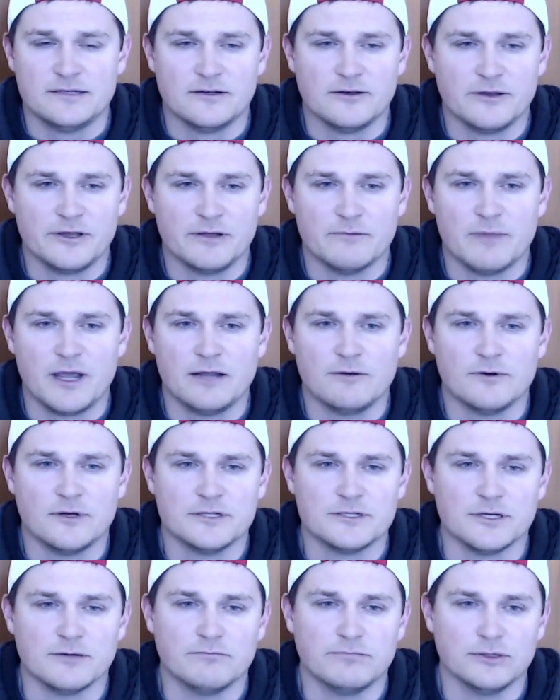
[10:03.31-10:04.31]
Your main
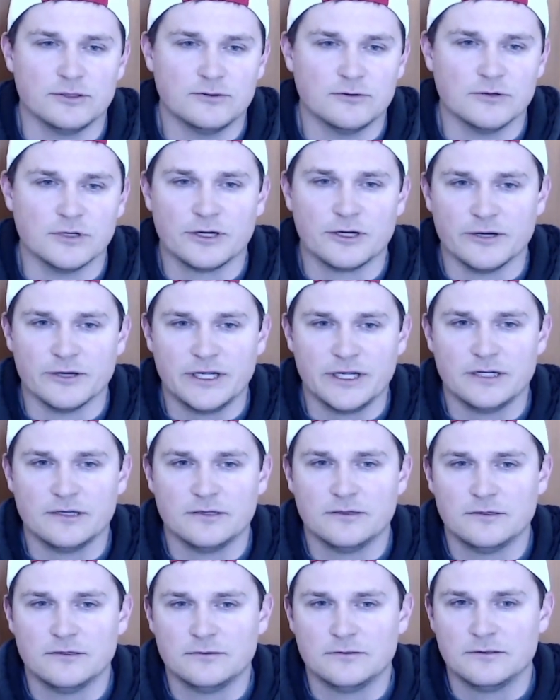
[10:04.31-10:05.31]
ones are blue or
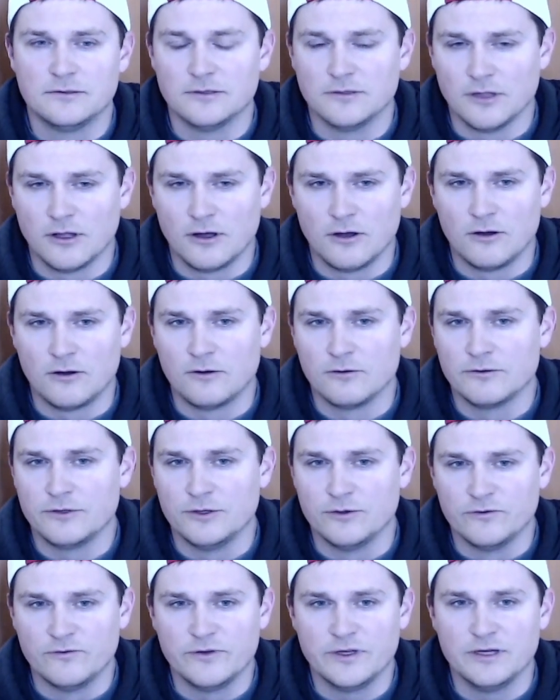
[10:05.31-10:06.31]
green, glow,
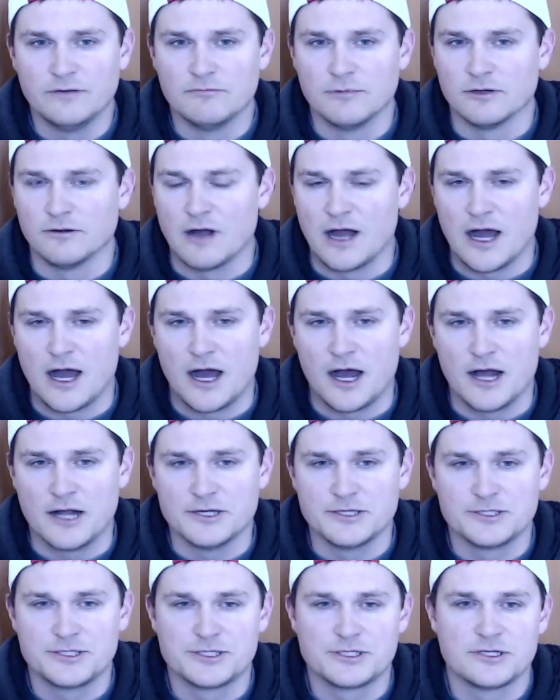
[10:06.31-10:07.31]
UV,
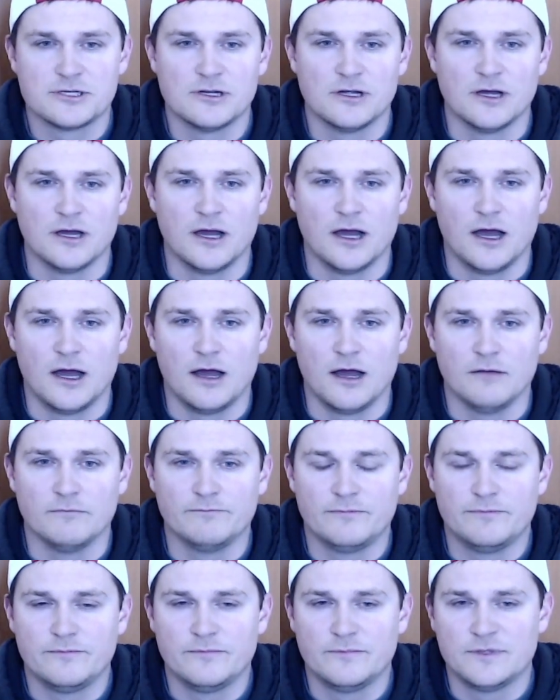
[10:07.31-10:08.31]
mirage.
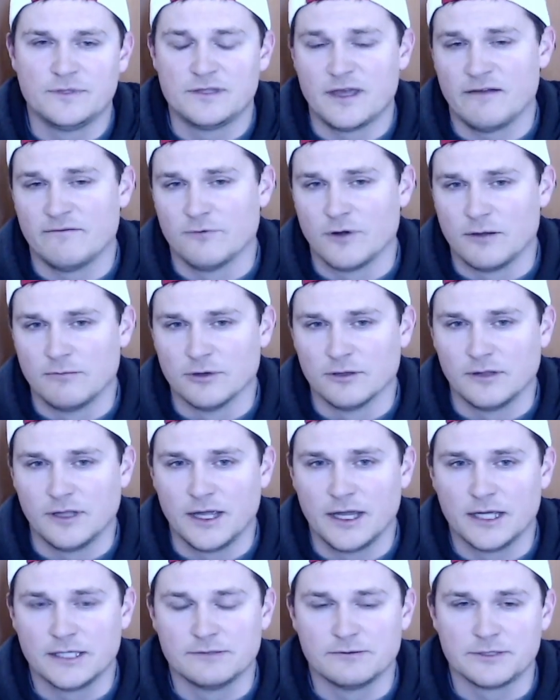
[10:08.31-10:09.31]
They have rubber
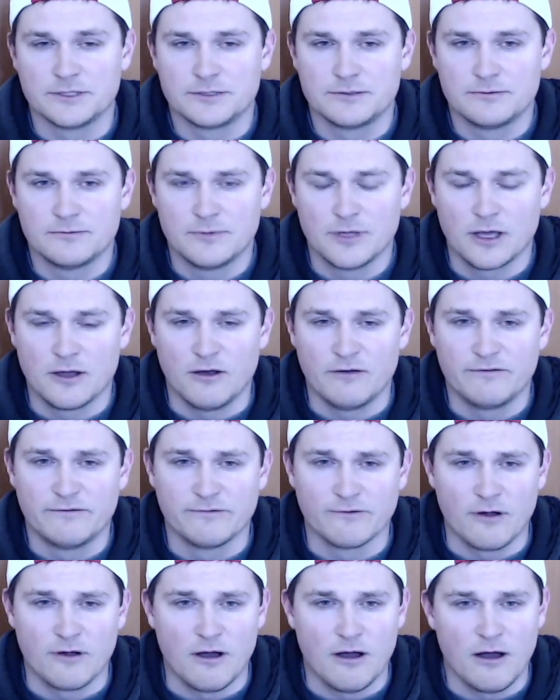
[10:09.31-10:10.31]
legs, which they call
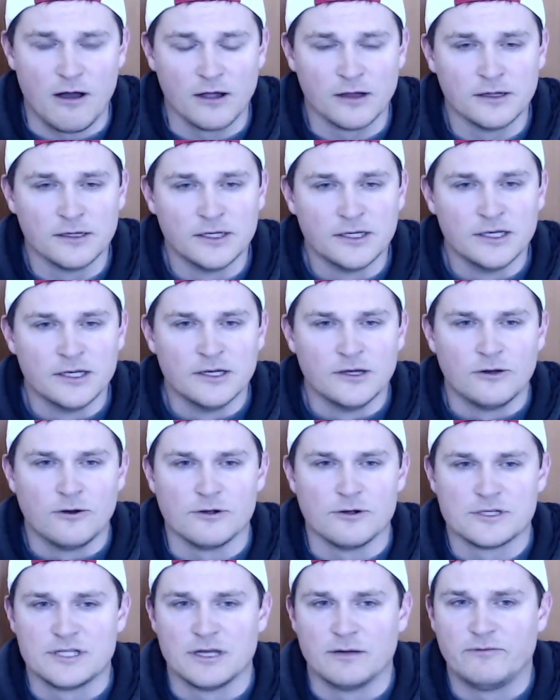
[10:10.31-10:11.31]
frog,
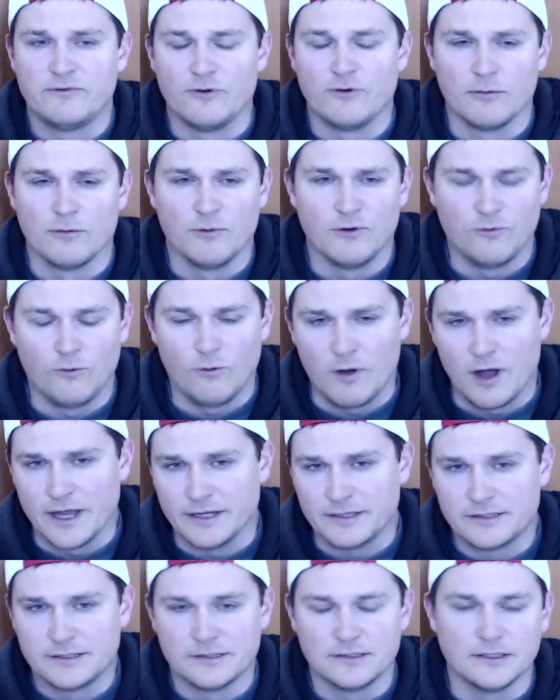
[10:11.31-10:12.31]
or some form of
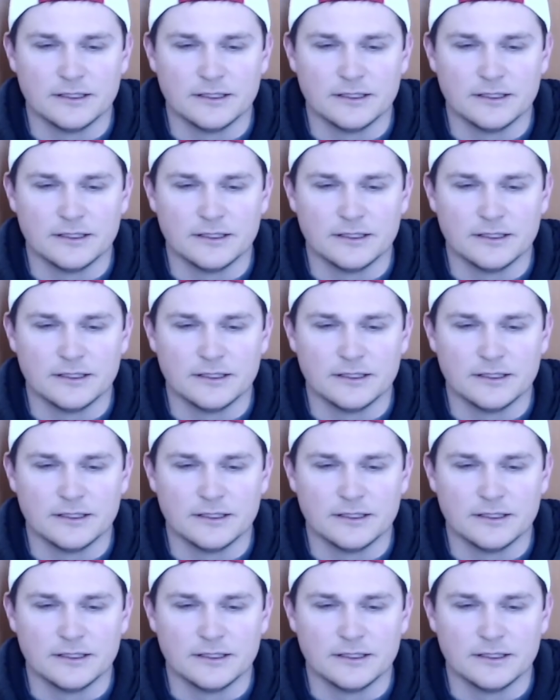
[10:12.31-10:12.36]
white.